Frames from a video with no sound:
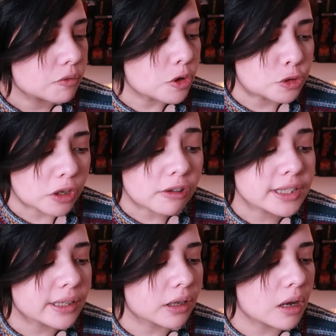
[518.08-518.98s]

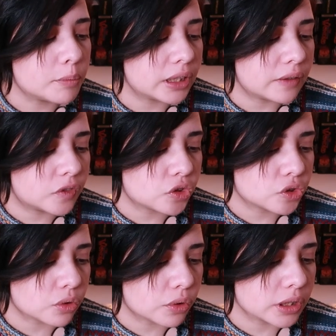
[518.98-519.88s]
Rodriguez cannot believe the
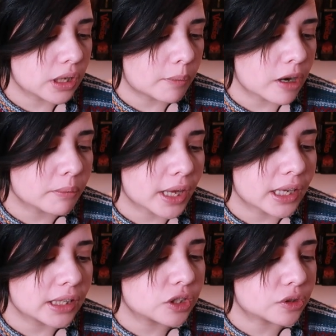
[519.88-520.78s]
story about a
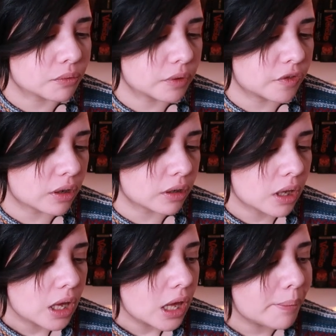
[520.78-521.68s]
man he so revered,